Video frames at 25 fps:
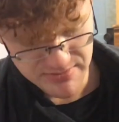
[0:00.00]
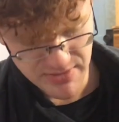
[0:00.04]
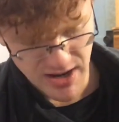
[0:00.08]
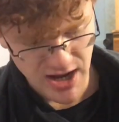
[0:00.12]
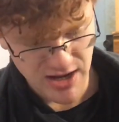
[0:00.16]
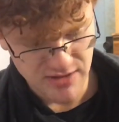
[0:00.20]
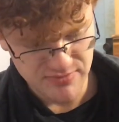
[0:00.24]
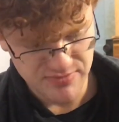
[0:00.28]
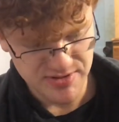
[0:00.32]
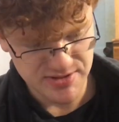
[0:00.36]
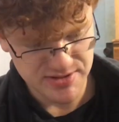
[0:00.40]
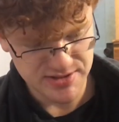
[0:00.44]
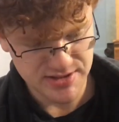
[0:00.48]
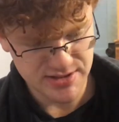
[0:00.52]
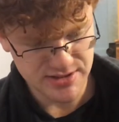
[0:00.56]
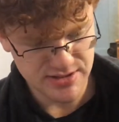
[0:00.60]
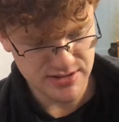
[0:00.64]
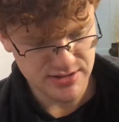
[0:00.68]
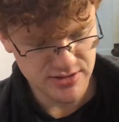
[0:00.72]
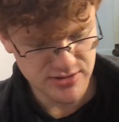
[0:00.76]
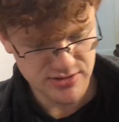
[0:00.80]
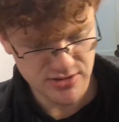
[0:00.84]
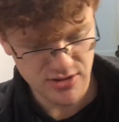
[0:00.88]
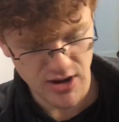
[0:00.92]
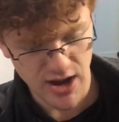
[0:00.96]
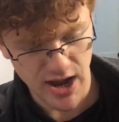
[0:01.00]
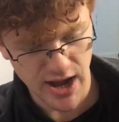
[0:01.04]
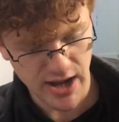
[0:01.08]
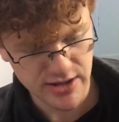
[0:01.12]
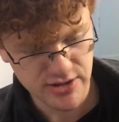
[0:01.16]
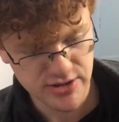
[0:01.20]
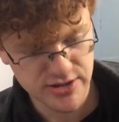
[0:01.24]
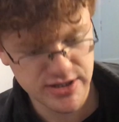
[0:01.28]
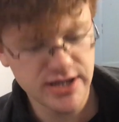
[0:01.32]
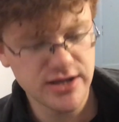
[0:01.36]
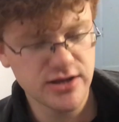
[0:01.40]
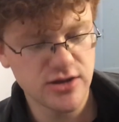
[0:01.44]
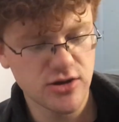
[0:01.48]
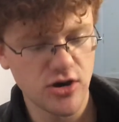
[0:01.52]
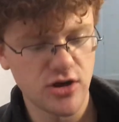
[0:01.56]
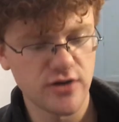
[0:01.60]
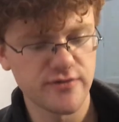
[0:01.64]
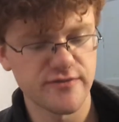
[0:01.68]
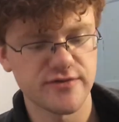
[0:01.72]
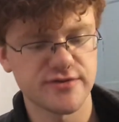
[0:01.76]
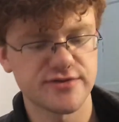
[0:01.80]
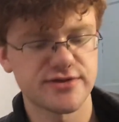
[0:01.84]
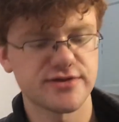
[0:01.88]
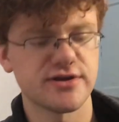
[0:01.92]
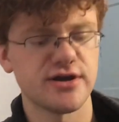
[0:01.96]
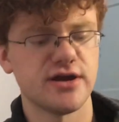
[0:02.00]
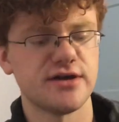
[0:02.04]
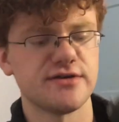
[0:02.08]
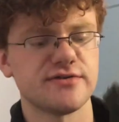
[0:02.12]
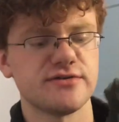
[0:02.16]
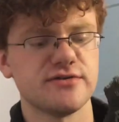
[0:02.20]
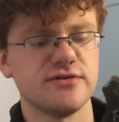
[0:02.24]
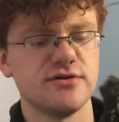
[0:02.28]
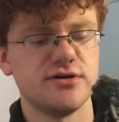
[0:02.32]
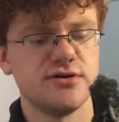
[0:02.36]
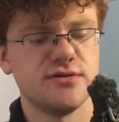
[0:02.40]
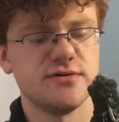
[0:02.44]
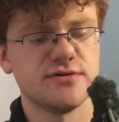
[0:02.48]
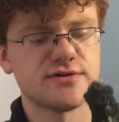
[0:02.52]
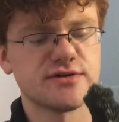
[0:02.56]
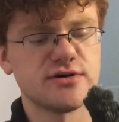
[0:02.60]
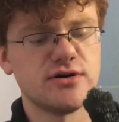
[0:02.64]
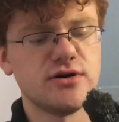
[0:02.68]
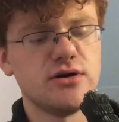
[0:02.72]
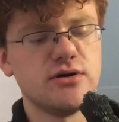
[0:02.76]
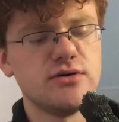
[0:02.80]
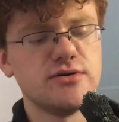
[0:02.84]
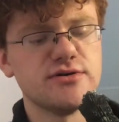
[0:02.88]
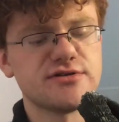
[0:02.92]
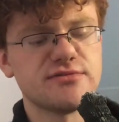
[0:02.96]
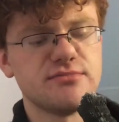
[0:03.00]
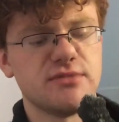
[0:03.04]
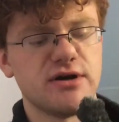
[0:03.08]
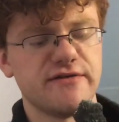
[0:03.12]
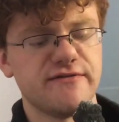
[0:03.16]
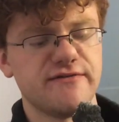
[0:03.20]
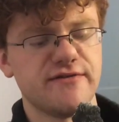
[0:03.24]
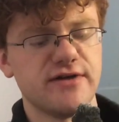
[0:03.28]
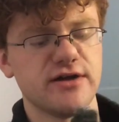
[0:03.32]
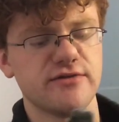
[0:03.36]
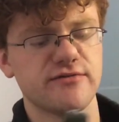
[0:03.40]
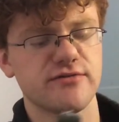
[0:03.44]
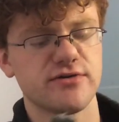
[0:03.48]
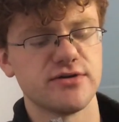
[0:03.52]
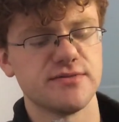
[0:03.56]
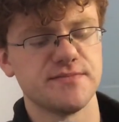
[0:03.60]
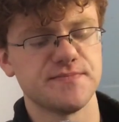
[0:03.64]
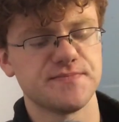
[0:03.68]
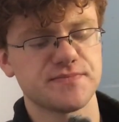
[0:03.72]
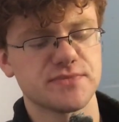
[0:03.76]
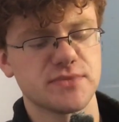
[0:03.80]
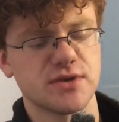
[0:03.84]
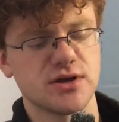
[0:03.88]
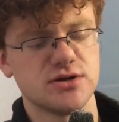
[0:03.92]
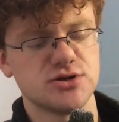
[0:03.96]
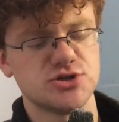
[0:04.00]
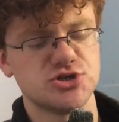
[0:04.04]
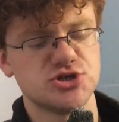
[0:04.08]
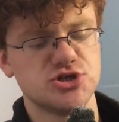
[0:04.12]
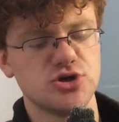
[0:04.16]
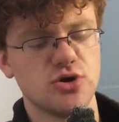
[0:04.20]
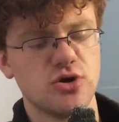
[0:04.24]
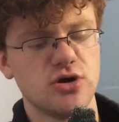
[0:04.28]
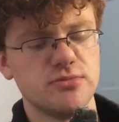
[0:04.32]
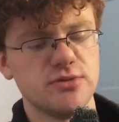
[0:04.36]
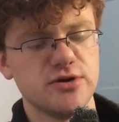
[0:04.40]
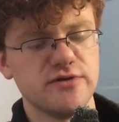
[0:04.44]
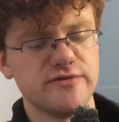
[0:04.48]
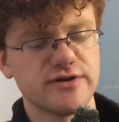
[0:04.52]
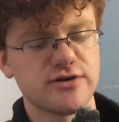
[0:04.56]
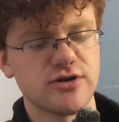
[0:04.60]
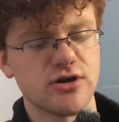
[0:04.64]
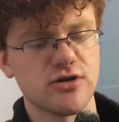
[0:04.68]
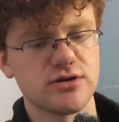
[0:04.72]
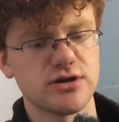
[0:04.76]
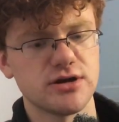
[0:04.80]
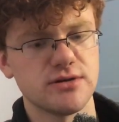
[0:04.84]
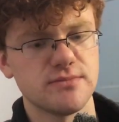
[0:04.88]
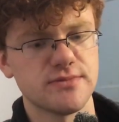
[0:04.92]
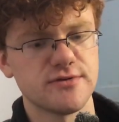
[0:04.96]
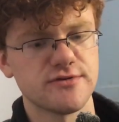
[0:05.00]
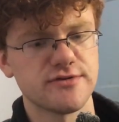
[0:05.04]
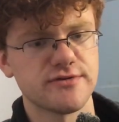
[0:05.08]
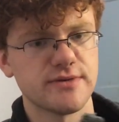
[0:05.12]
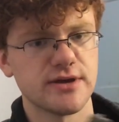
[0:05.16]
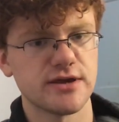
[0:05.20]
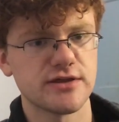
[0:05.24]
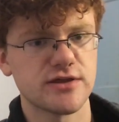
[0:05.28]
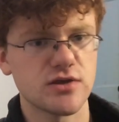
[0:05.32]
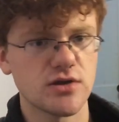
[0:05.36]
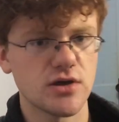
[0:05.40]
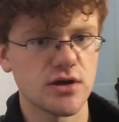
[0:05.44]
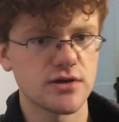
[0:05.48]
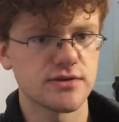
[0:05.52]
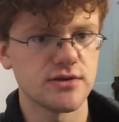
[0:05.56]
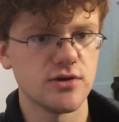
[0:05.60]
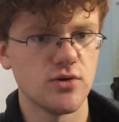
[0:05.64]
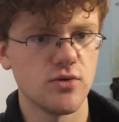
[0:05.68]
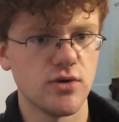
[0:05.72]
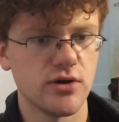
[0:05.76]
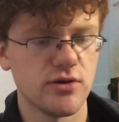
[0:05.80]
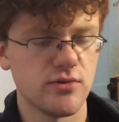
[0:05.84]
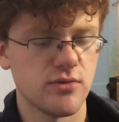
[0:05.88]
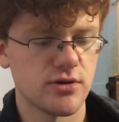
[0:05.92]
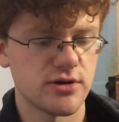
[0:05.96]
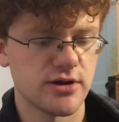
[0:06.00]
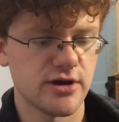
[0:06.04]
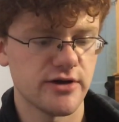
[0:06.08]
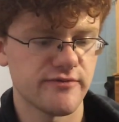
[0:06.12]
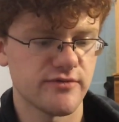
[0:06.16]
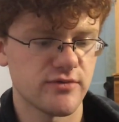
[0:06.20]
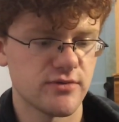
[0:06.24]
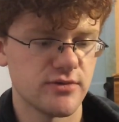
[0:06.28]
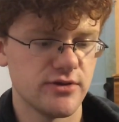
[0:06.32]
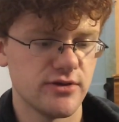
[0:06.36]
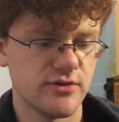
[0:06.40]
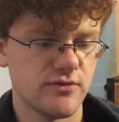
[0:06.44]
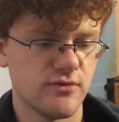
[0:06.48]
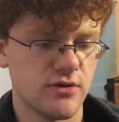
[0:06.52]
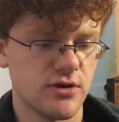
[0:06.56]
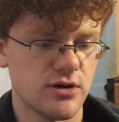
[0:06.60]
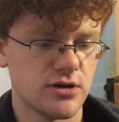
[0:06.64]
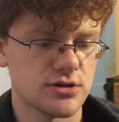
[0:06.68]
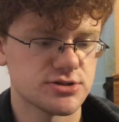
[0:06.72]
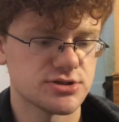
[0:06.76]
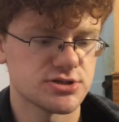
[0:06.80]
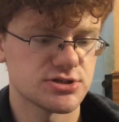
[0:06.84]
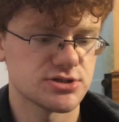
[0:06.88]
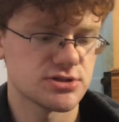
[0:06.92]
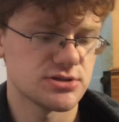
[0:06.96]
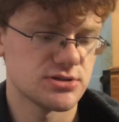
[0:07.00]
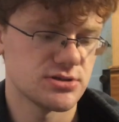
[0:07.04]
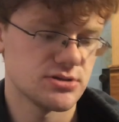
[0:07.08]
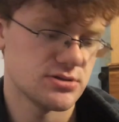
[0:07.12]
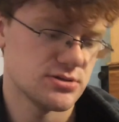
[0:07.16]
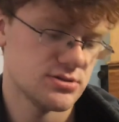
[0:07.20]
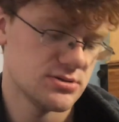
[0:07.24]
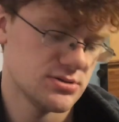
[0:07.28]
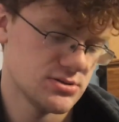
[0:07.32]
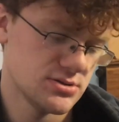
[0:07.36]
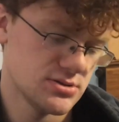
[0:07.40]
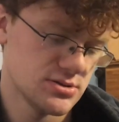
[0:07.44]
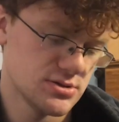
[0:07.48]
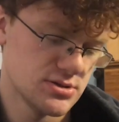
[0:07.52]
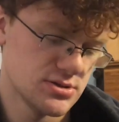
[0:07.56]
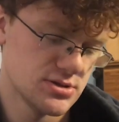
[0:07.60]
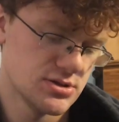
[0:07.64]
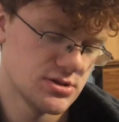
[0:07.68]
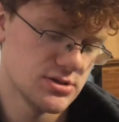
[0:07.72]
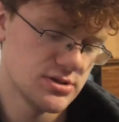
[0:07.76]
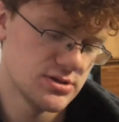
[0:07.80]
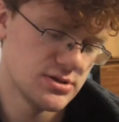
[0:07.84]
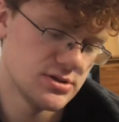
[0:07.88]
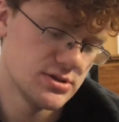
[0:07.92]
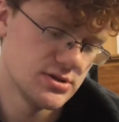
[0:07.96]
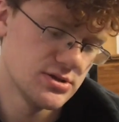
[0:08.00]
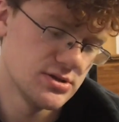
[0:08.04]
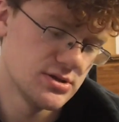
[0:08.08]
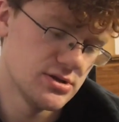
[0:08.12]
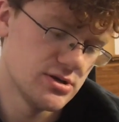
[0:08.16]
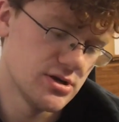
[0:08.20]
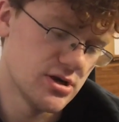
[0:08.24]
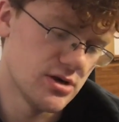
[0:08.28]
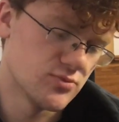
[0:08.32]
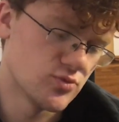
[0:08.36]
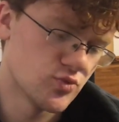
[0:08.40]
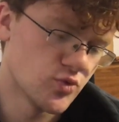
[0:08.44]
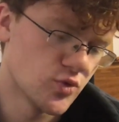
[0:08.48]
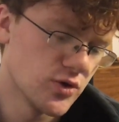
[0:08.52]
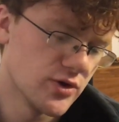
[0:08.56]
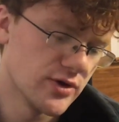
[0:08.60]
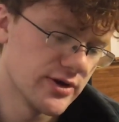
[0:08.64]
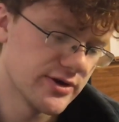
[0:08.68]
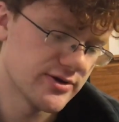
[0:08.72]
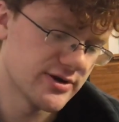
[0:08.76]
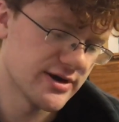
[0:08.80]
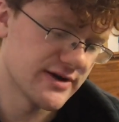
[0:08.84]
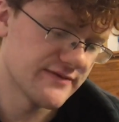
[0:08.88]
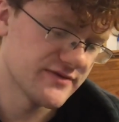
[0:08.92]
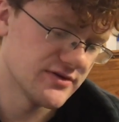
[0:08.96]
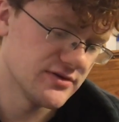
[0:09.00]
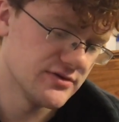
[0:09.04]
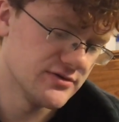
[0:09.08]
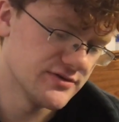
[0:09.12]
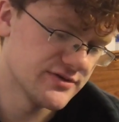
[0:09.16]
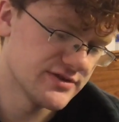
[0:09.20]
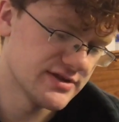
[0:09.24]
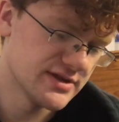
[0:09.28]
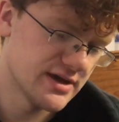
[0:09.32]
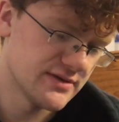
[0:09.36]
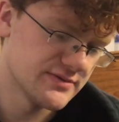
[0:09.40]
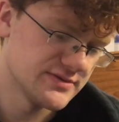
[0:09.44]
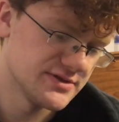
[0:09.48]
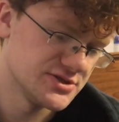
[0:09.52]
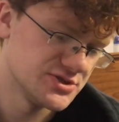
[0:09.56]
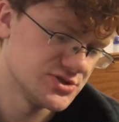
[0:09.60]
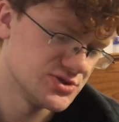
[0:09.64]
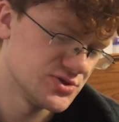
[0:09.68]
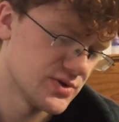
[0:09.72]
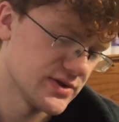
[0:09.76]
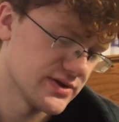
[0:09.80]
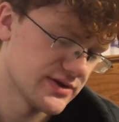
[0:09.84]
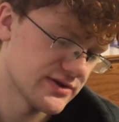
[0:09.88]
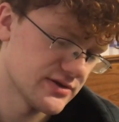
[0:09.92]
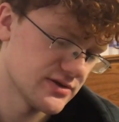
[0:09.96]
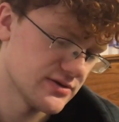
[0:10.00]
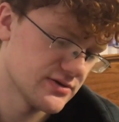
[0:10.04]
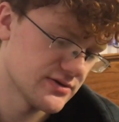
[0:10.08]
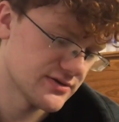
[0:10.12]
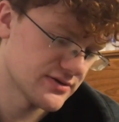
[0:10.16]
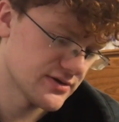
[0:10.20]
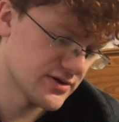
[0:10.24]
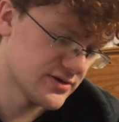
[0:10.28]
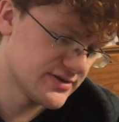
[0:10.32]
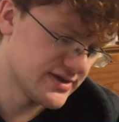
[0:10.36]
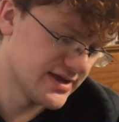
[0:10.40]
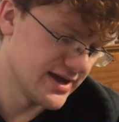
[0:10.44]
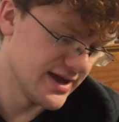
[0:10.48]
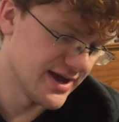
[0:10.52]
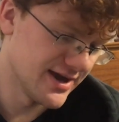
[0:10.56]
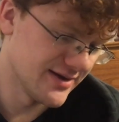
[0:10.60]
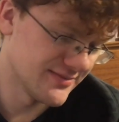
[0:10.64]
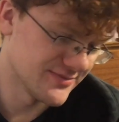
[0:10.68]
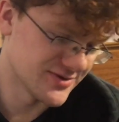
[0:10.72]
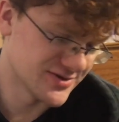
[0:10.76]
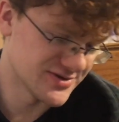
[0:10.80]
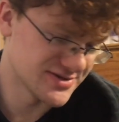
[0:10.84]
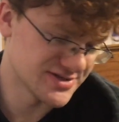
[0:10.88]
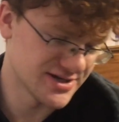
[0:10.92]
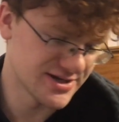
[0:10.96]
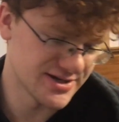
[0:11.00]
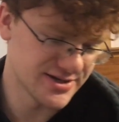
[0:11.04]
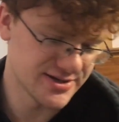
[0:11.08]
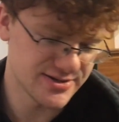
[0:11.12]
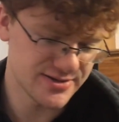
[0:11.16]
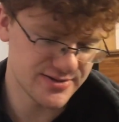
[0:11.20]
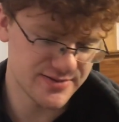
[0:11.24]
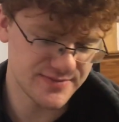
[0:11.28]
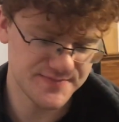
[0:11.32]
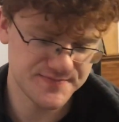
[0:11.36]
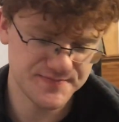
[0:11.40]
in my opinion, you know, King Kong vs. Godzilla was always my favorite Showa movie growing up. It was basically like the only one I ever really watched. I'm really gonna have to loosen out these joints though, because damn, they're tight.